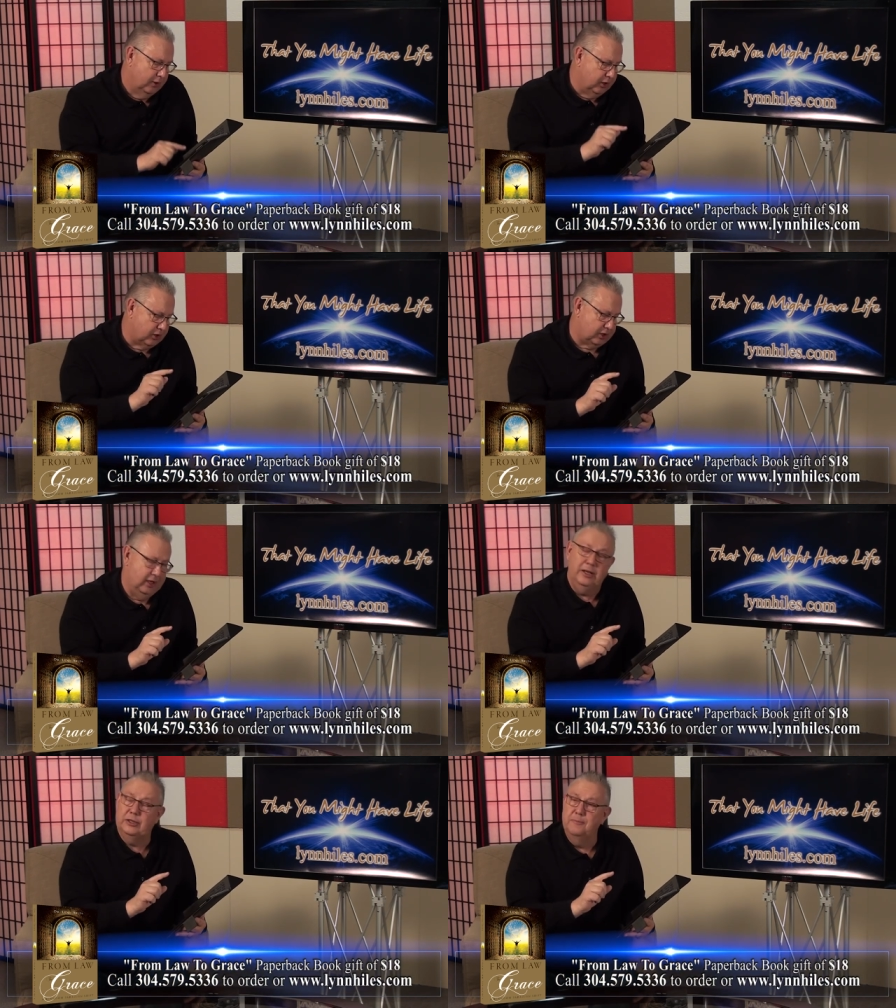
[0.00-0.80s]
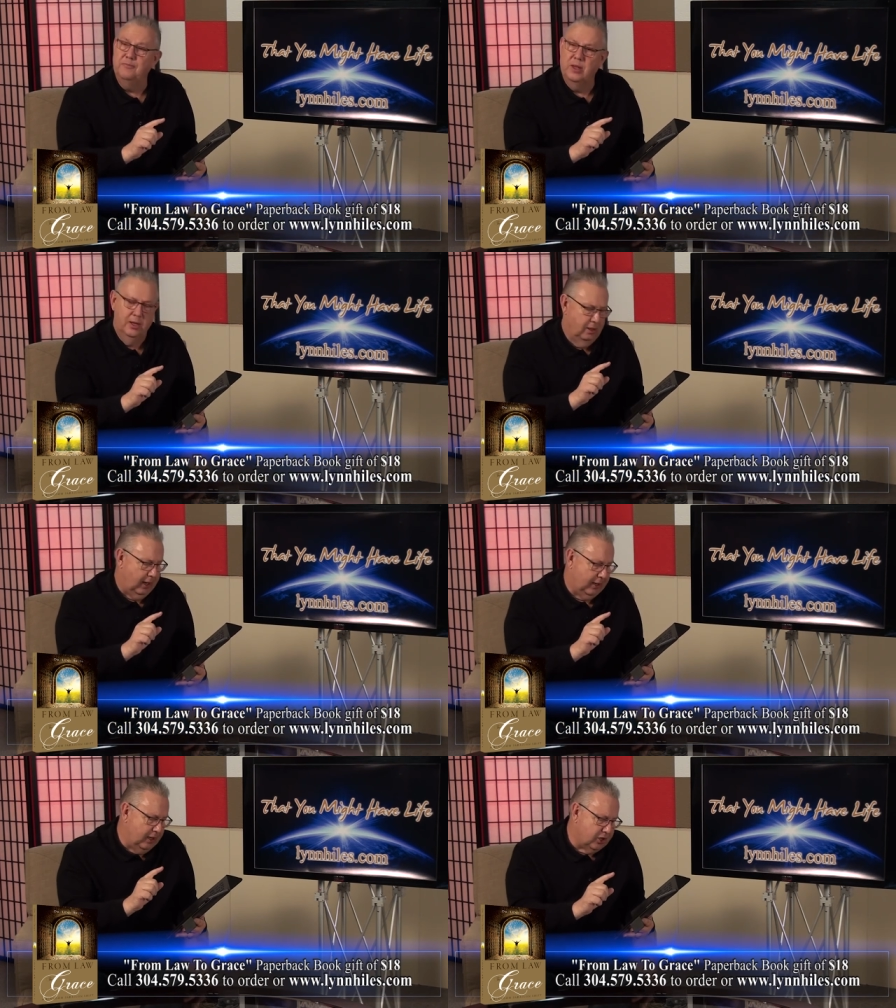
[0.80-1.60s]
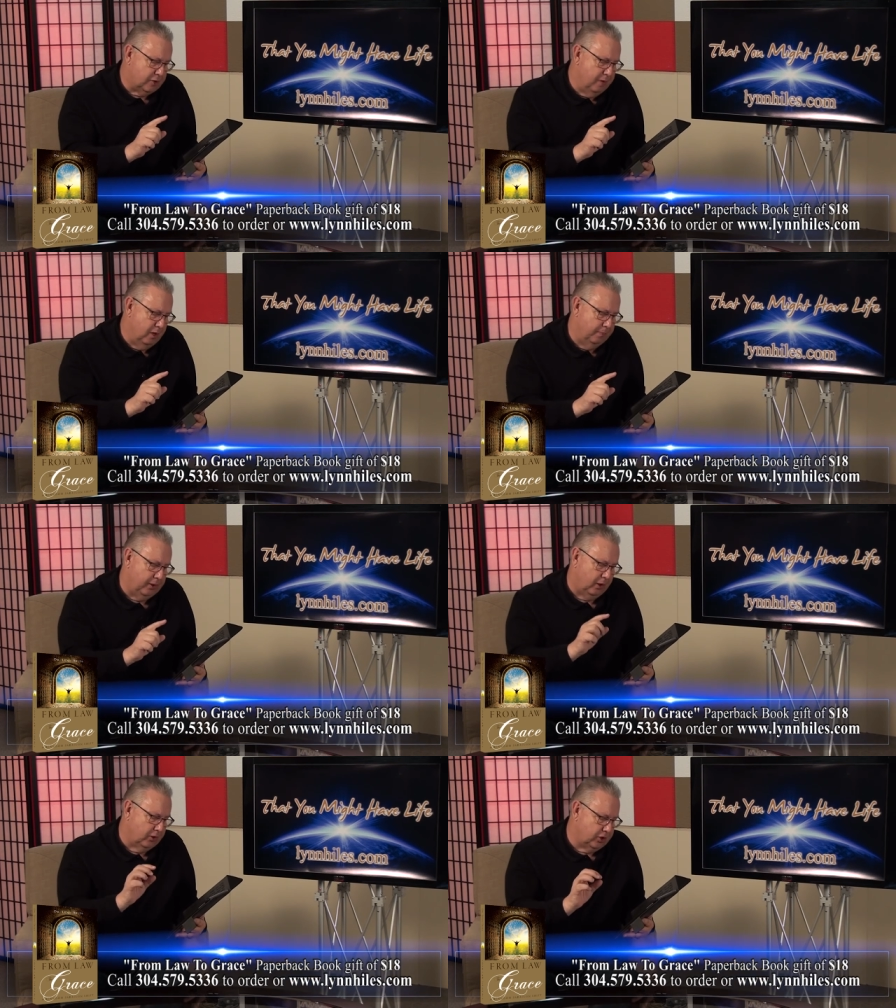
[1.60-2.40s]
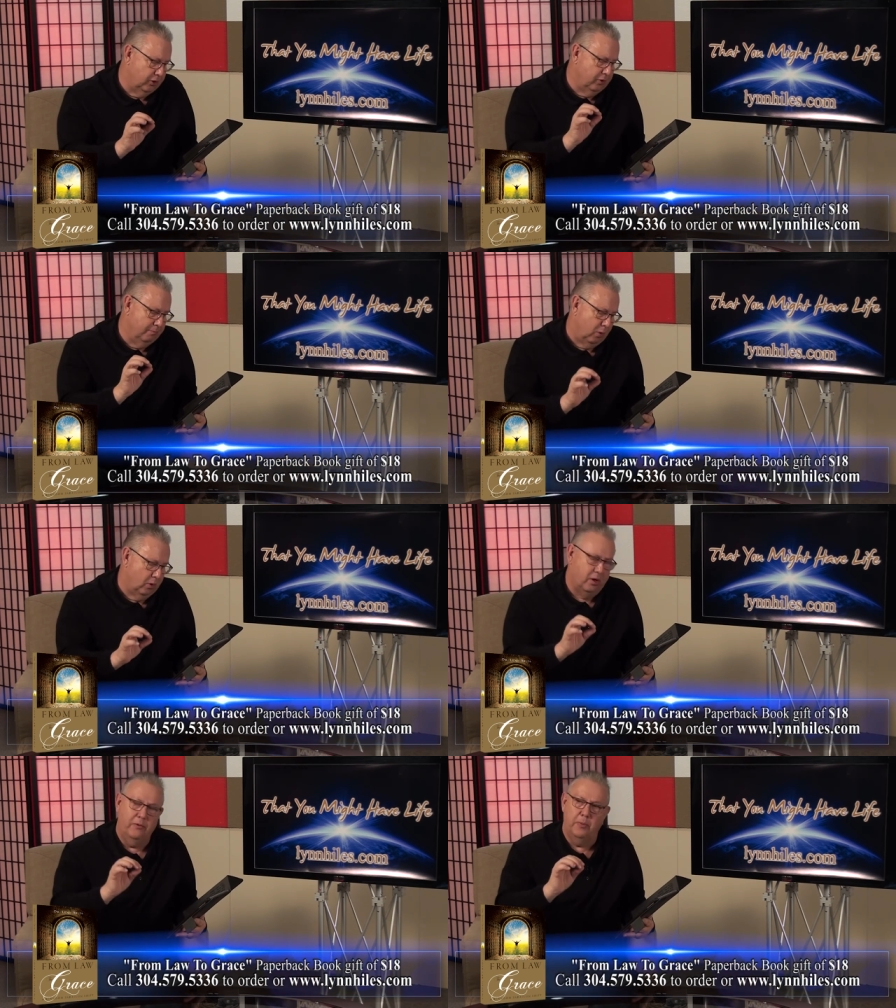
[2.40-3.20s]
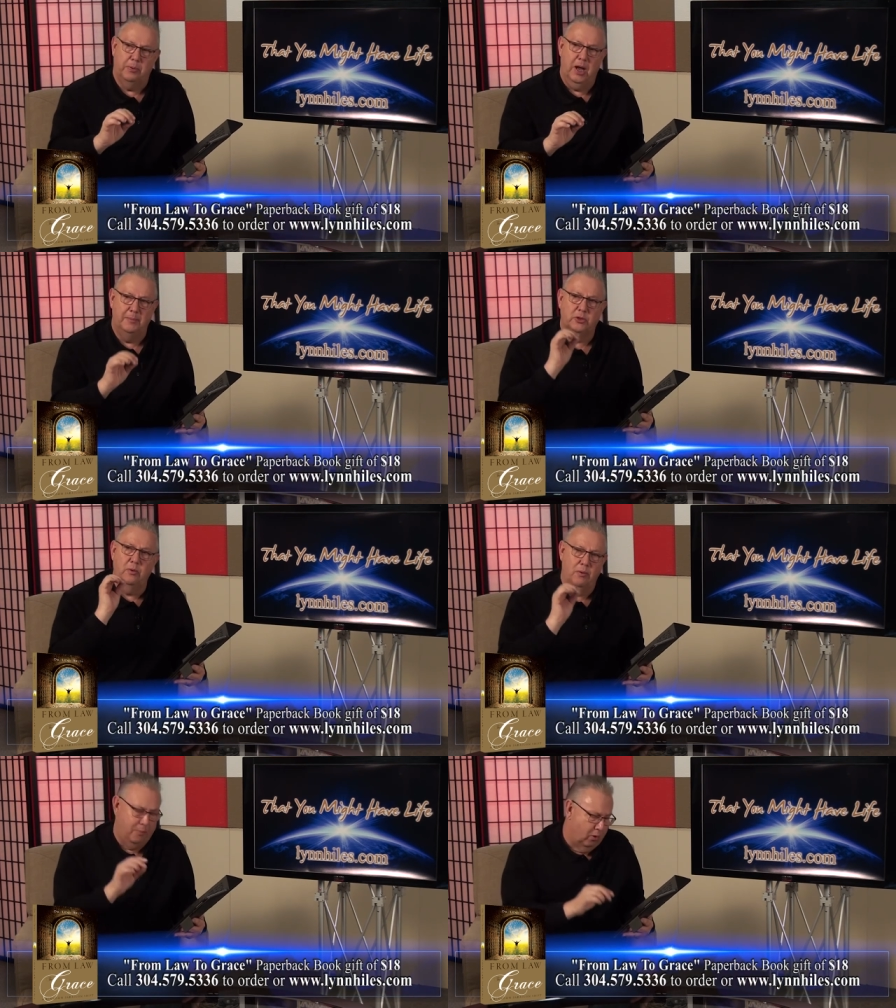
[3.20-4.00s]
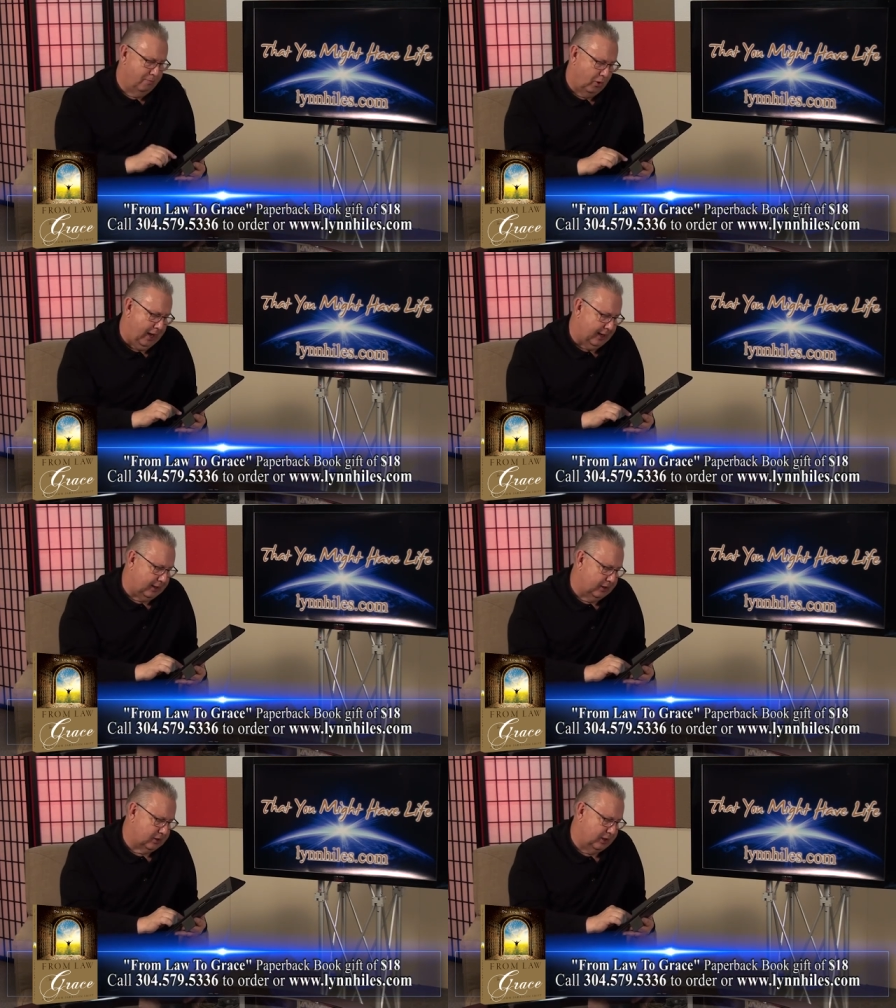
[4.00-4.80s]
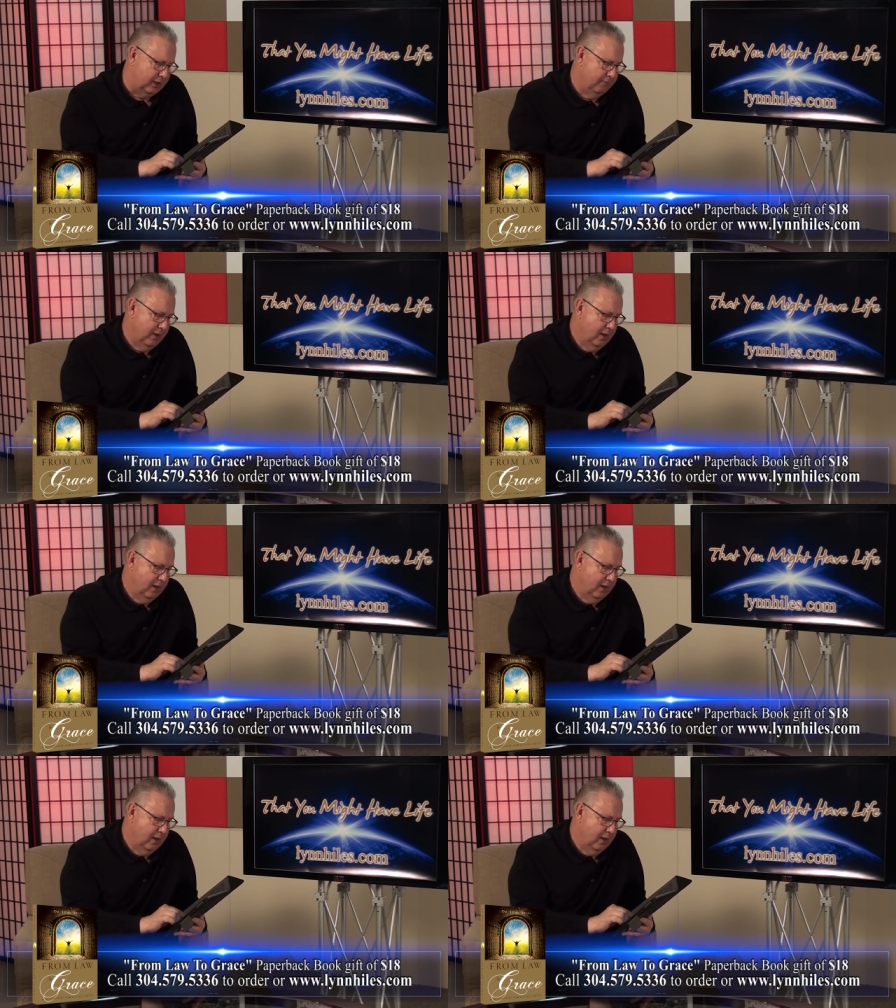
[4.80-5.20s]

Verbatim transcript: descent, like Ishmael, but are children born of the promise. We were born miraculously.